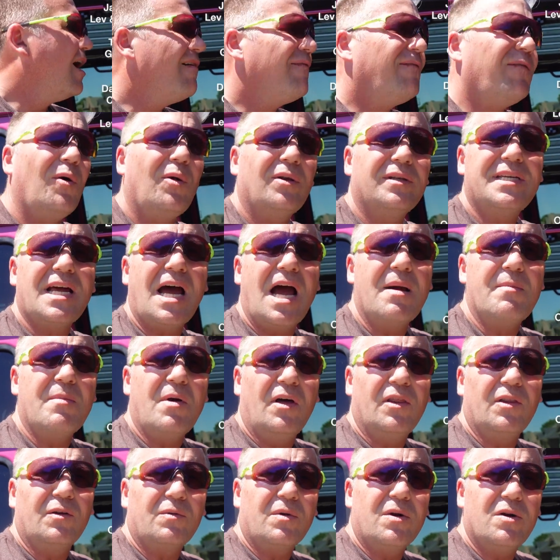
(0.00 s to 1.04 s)
full time
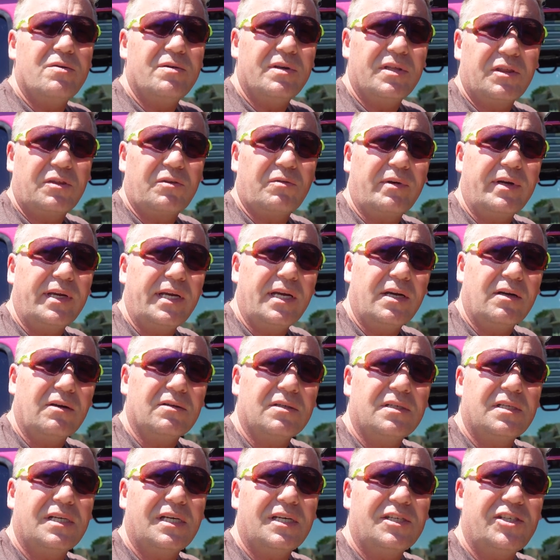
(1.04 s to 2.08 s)
on the road in three
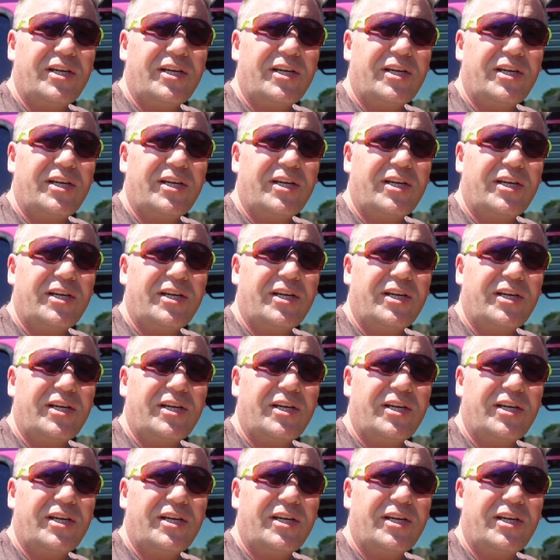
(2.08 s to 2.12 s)
years,